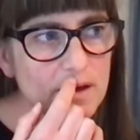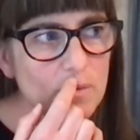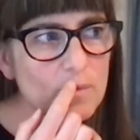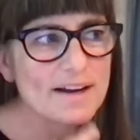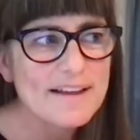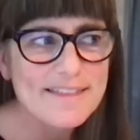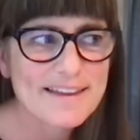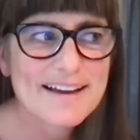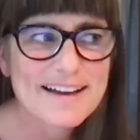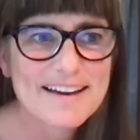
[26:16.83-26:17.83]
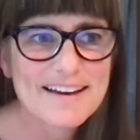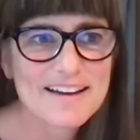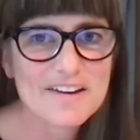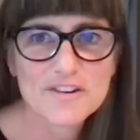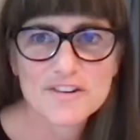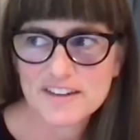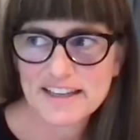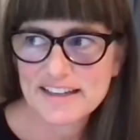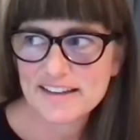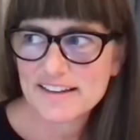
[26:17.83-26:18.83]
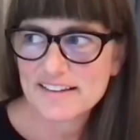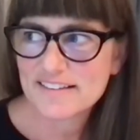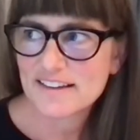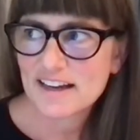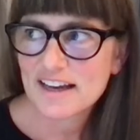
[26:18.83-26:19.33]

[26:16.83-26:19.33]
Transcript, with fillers: what I think I didn't understand is that